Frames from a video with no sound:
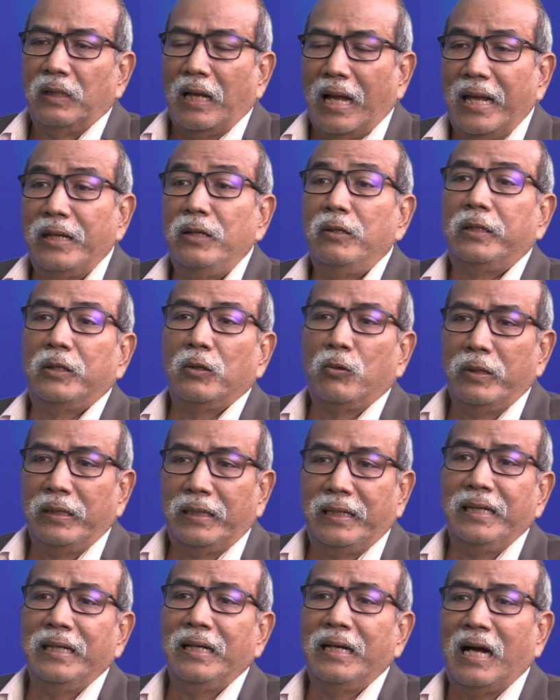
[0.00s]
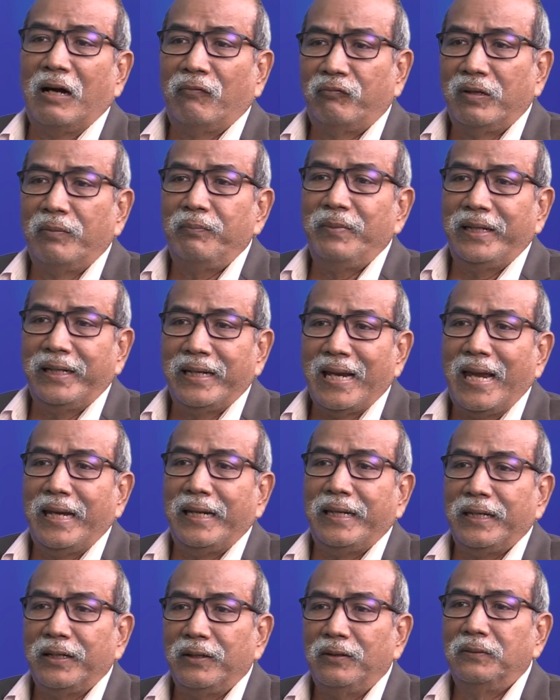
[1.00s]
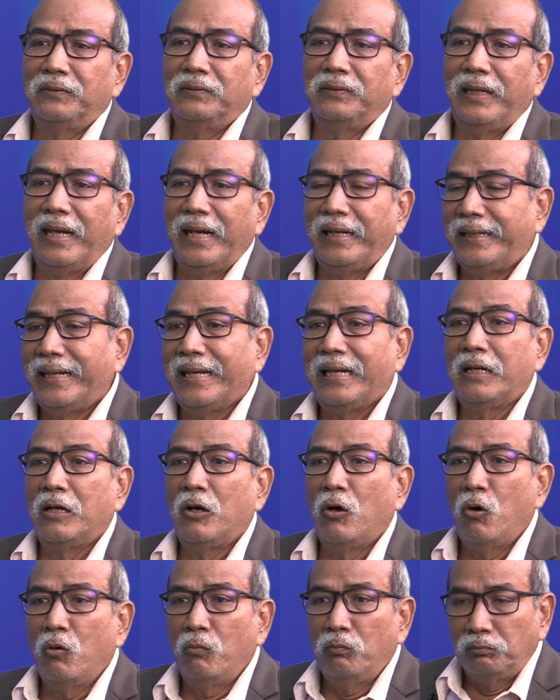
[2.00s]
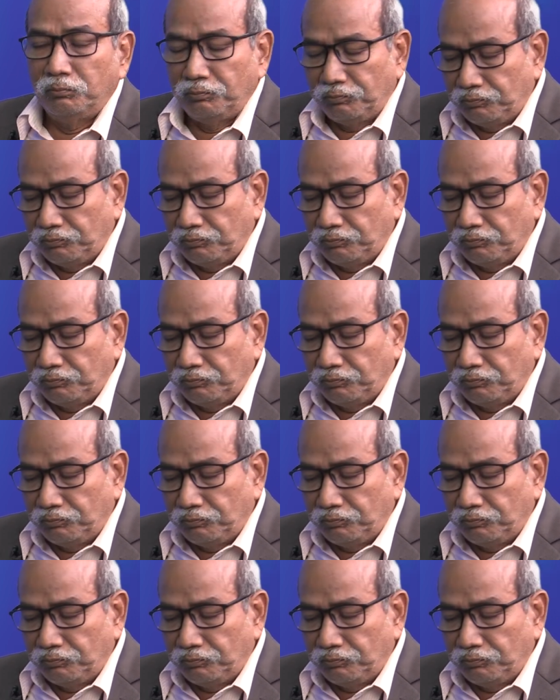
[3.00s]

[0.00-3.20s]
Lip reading: I used to go and see her after midnight, you know, and take her home.